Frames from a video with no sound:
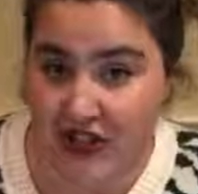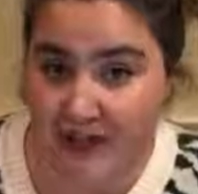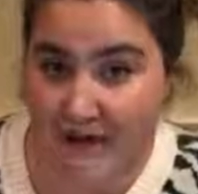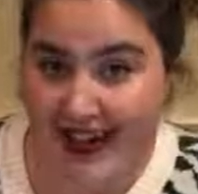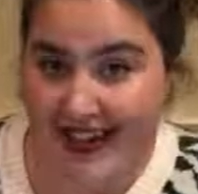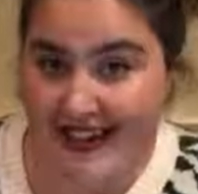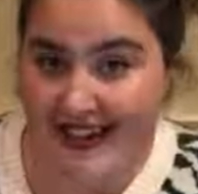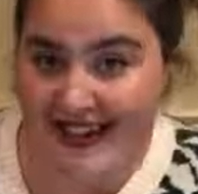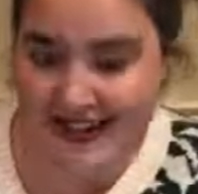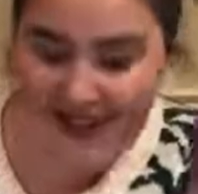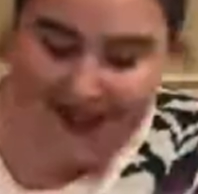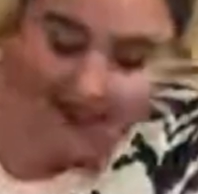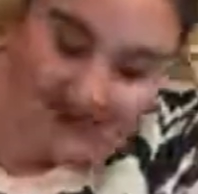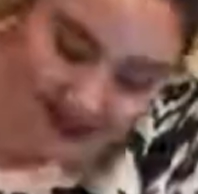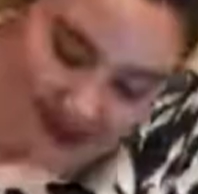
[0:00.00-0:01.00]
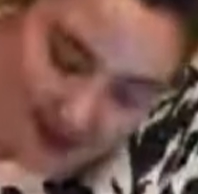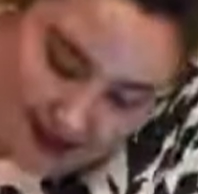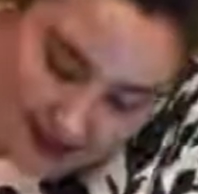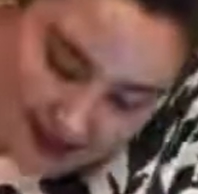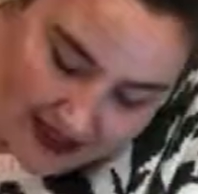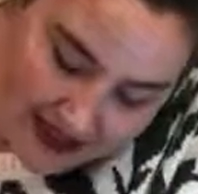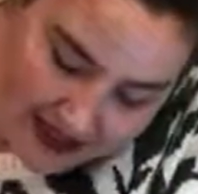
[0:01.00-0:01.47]
mask, I'm gonna
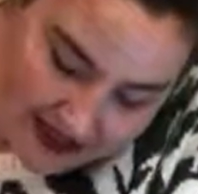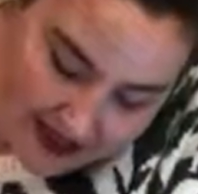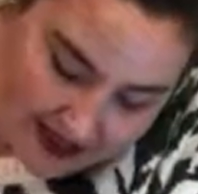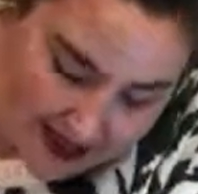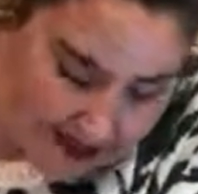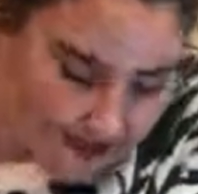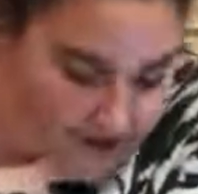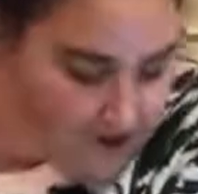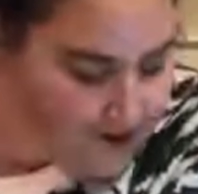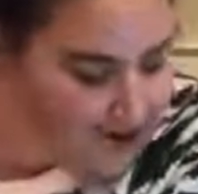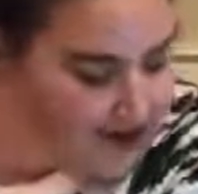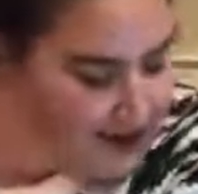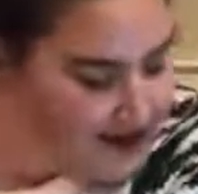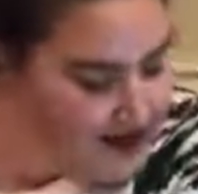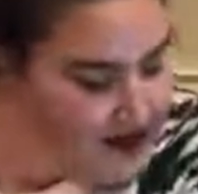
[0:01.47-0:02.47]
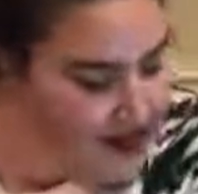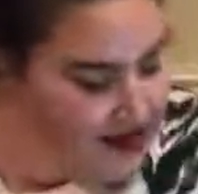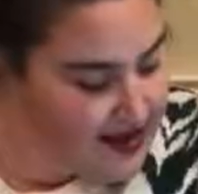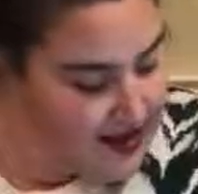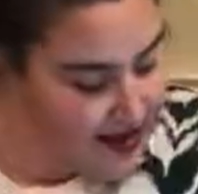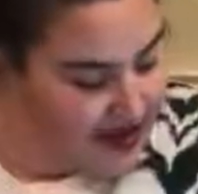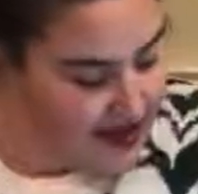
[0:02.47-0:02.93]
put that here.
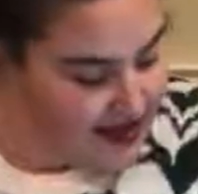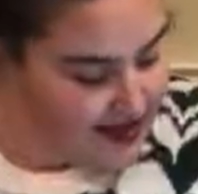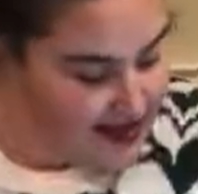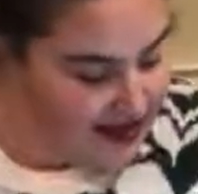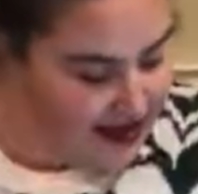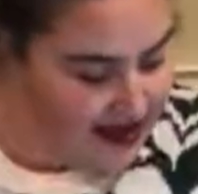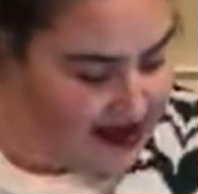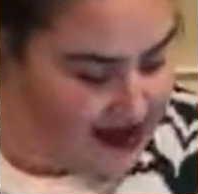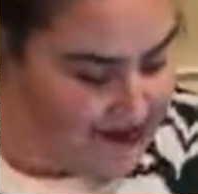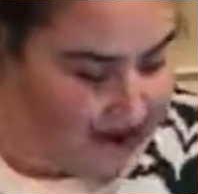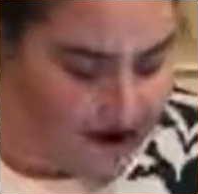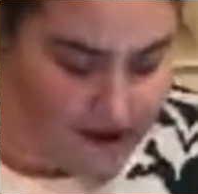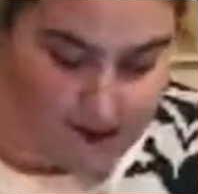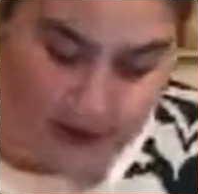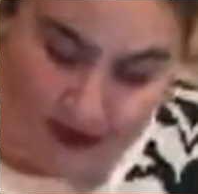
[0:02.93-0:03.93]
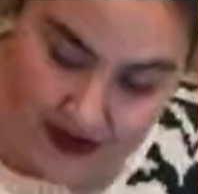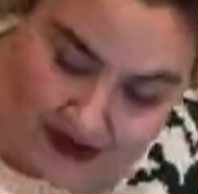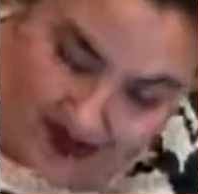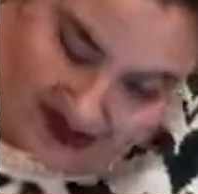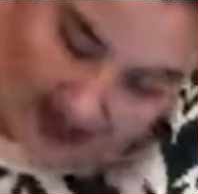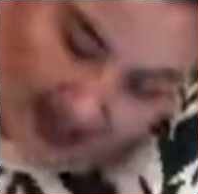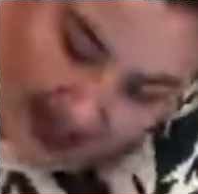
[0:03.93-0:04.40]
And then I'm gonna put this
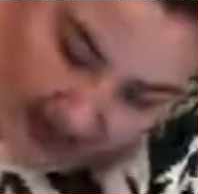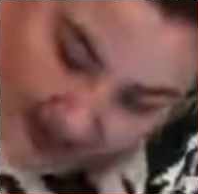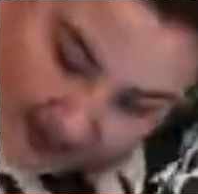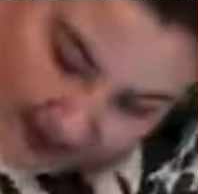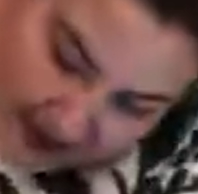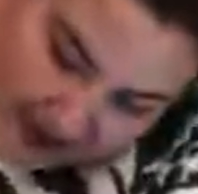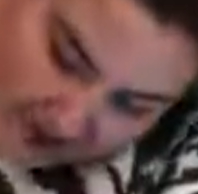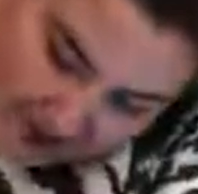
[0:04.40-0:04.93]
eye cream